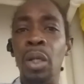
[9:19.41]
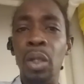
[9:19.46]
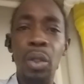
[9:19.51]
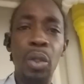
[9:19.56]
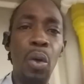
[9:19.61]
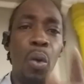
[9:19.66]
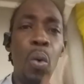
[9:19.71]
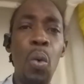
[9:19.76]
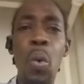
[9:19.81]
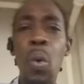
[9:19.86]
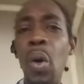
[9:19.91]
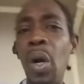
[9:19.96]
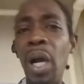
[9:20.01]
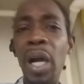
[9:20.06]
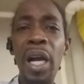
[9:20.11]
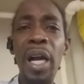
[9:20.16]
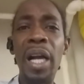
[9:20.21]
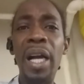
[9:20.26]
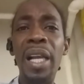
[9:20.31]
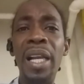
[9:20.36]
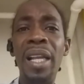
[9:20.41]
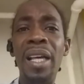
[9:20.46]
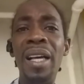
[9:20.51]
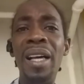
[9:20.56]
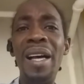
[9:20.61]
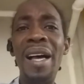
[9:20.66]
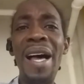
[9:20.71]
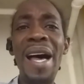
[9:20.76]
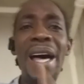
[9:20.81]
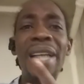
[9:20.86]
The world,
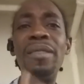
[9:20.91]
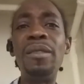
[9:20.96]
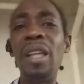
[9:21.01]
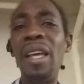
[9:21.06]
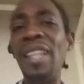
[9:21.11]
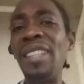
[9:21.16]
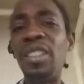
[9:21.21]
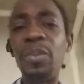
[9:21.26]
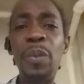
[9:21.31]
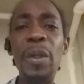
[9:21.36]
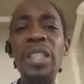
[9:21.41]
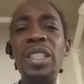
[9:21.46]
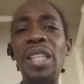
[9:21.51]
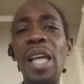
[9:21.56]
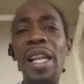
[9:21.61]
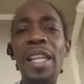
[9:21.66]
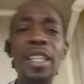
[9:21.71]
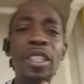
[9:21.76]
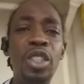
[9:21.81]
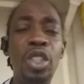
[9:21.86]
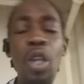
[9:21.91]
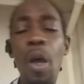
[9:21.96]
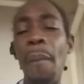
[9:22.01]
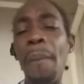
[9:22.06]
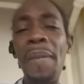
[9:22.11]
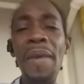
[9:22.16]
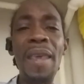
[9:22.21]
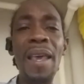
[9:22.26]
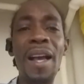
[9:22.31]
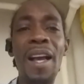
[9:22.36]
and especially
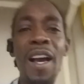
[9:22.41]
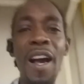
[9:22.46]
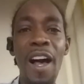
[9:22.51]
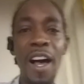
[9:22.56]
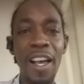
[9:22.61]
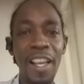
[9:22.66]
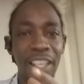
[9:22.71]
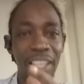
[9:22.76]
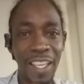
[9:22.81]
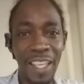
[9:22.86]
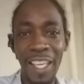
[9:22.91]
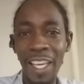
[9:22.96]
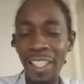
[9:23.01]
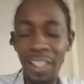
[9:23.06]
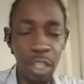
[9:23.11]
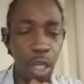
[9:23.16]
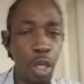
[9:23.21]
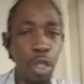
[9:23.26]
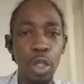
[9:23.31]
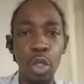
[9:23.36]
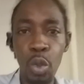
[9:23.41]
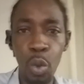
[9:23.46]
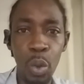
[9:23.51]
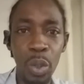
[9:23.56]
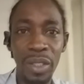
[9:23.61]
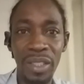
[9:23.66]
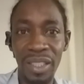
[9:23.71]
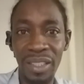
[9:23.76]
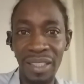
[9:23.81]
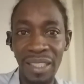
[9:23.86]
Jamaica, ghetto
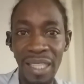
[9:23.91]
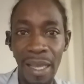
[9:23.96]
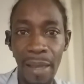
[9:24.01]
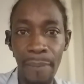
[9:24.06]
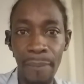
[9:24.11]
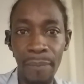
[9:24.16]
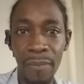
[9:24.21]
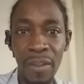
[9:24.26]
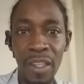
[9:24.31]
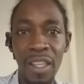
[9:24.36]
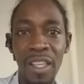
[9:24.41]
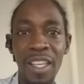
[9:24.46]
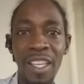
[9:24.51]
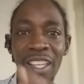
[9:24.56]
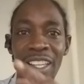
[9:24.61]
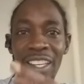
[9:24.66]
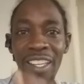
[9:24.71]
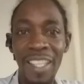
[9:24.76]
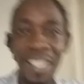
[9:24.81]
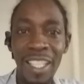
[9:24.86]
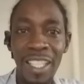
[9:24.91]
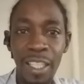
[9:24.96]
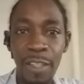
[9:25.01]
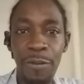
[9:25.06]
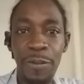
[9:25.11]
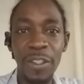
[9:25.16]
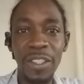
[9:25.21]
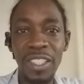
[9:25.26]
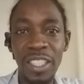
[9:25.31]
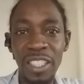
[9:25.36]
youths them, need
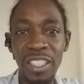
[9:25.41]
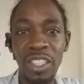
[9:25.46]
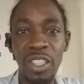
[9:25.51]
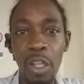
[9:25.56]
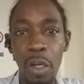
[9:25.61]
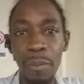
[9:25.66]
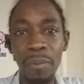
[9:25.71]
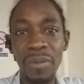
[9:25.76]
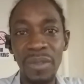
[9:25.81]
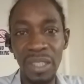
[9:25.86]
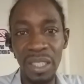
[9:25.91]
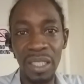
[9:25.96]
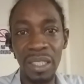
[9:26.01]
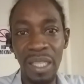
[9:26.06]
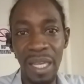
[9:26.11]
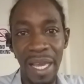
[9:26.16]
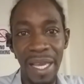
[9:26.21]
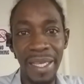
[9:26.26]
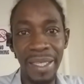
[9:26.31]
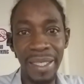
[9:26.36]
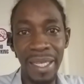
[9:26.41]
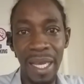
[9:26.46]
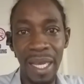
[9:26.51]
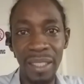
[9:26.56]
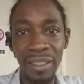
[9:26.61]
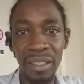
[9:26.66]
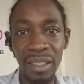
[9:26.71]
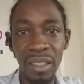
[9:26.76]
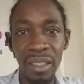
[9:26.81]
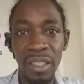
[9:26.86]
to see something like that.
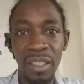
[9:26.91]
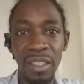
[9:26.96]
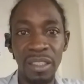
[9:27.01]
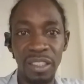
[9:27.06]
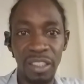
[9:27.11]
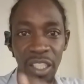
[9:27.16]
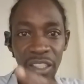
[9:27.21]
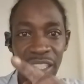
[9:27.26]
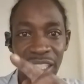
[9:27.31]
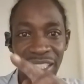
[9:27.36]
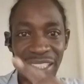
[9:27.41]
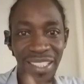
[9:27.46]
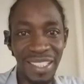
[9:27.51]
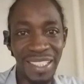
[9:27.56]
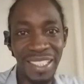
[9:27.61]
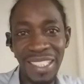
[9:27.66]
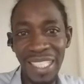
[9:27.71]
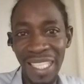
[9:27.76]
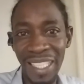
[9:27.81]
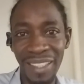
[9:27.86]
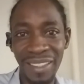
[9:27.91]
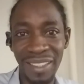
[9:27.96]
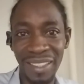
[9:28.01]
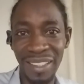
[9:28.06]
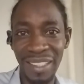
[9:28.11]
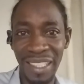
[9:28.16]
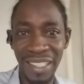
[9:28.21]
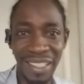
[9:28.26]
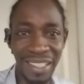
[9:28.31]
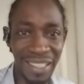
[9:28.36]
So you
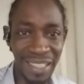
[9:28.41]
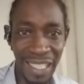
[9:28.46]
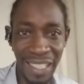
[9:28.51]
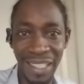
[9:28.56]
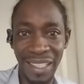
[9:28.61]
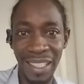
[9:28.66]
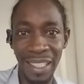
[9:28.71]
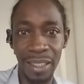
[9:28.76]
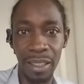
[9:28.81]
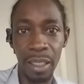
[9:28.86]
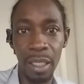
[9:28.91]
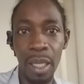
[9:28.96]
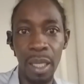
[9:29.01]
set it